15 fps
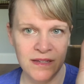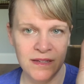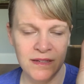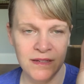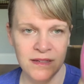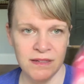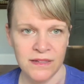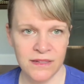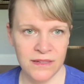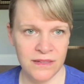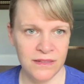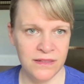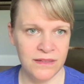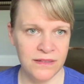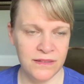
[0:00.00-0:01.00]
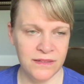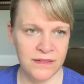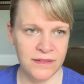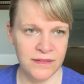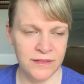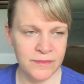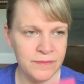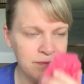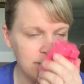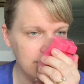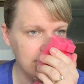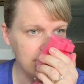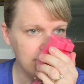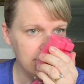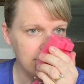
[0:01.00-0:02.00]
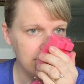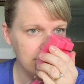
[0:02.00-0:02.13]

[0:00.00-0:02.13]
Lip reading: (silence)